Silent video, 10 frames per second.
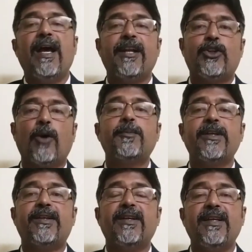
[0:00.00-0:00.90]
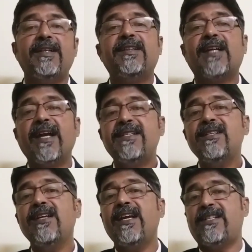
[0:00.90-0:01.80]
adopted in
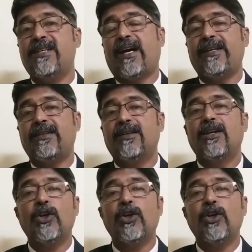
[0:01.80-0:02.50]
1989,